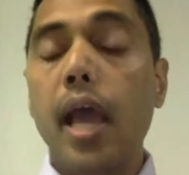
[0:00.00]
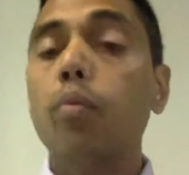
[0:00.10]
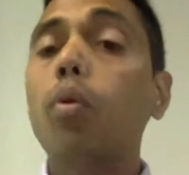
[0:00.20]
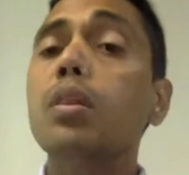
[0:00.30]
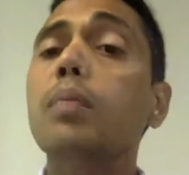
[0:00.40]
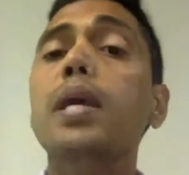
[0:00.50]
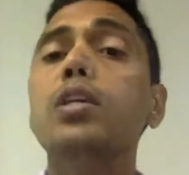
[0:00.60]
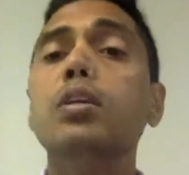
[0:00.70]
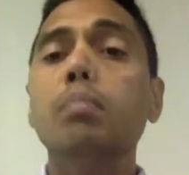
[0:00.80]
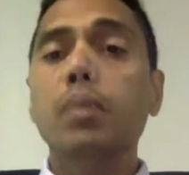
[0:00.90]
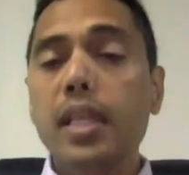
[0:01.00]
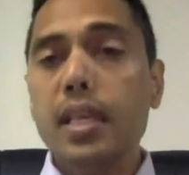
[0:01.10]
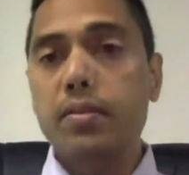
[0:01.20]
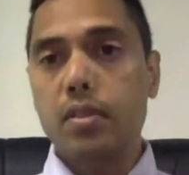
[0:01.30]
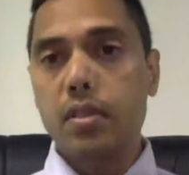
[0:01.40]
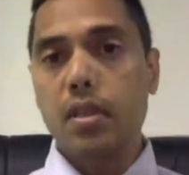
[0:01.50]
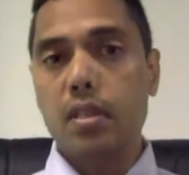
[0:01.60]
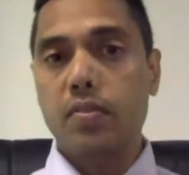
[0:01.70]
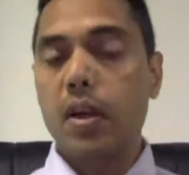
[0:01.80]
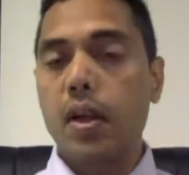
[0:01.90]
And what the patient believes
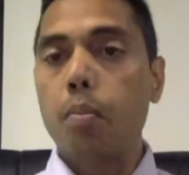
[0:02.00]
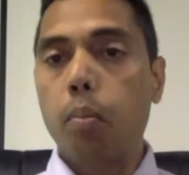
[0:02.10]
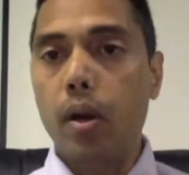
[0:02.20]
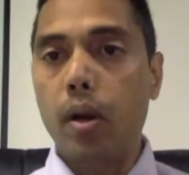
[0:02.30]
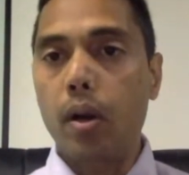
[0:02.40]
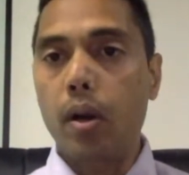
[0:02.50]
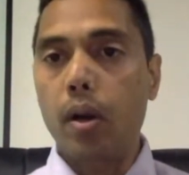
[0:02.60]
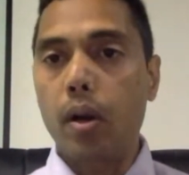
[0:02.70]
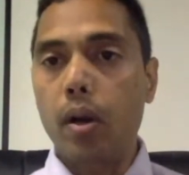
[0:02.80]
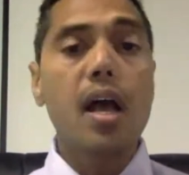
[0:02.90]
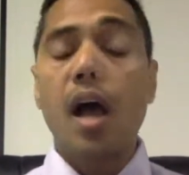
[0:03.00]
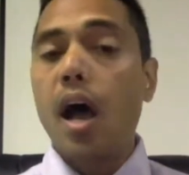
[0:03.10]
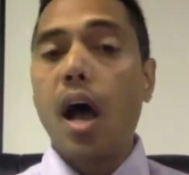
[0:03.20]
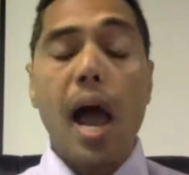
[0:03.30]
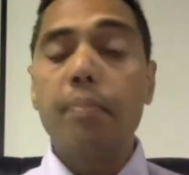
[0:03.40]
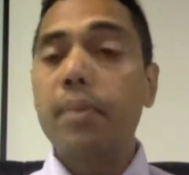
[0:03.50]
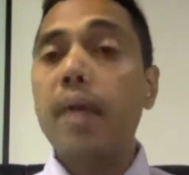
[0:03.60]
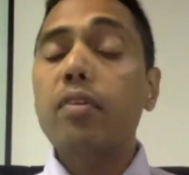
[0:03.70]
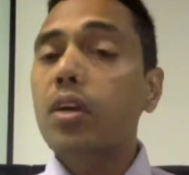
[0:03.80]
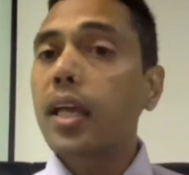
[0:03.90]
is very important. He thinks, I'm
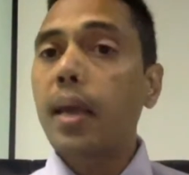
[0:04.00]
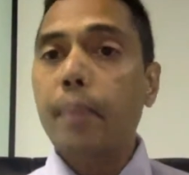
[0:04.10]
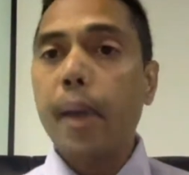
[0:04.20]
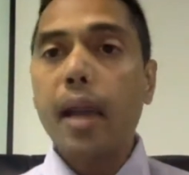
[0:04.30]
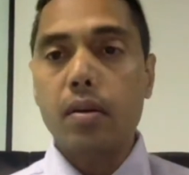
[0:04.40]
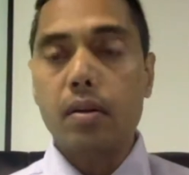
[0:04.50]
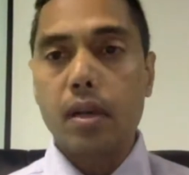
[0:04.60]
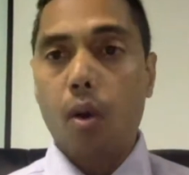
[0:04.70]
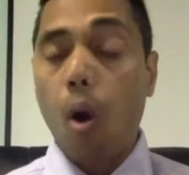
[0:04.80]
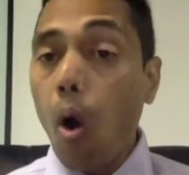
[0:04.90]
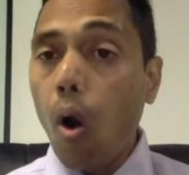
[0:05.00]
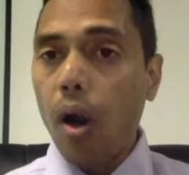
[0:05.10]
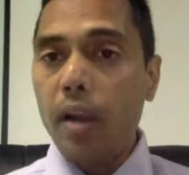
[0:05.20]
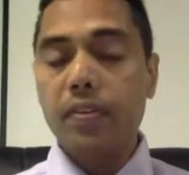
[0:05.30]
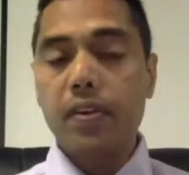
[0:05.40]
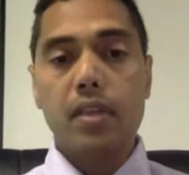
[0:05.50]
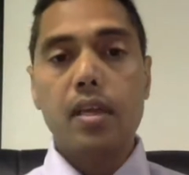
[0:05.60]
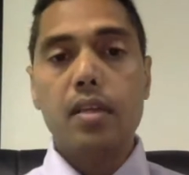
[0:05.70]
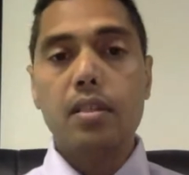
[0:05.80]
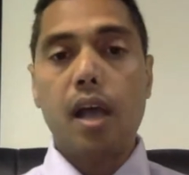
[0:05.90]
never going to get better. Or if he
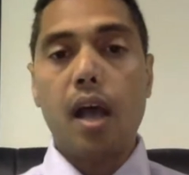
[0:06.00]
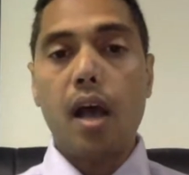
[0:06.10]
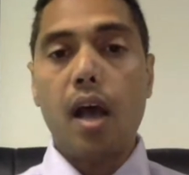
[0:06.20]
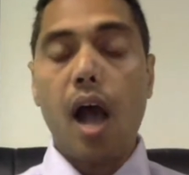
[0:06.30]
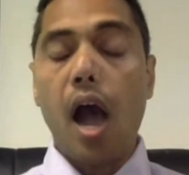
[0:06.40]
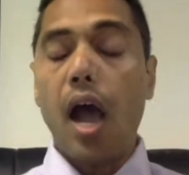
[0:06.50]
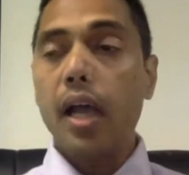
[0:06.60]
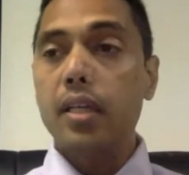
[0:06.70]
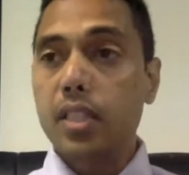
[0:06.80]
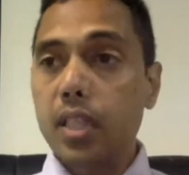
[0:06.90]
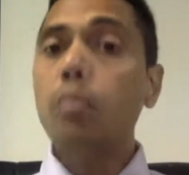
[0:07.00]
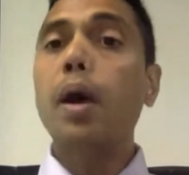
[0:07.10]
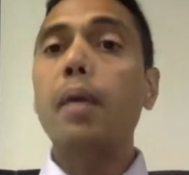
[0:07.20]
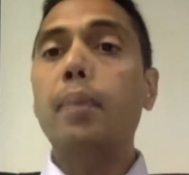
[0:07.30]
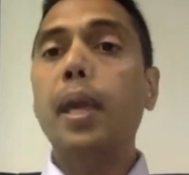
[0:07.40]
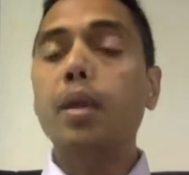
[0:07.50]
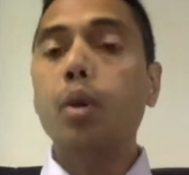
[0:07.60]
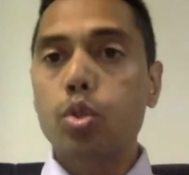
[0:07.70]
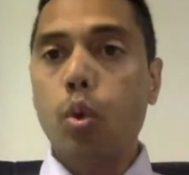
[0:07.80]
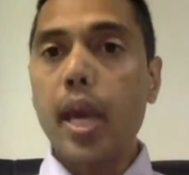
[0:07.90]
thinks, till my pain
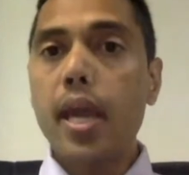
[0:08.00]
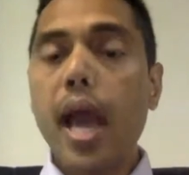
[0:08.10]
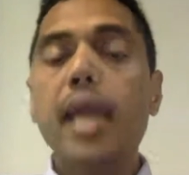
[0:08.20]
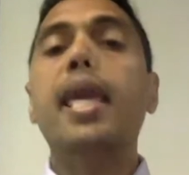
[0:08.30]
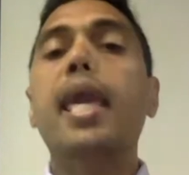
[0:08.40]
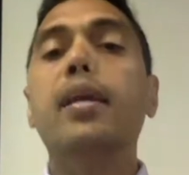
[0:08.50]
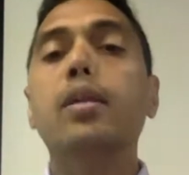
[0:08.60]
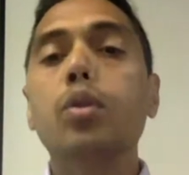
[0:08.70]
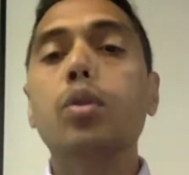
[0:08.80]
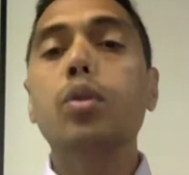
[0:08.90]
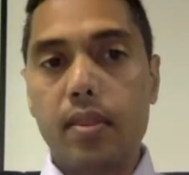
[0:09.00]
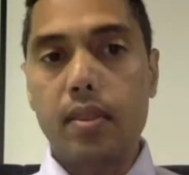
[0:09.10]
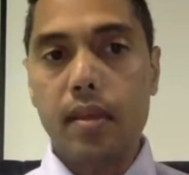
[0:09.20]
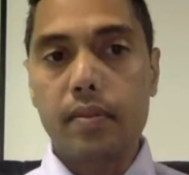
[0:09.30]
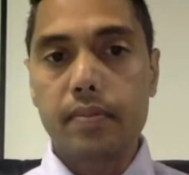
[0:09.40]
goes away, I can't do anything.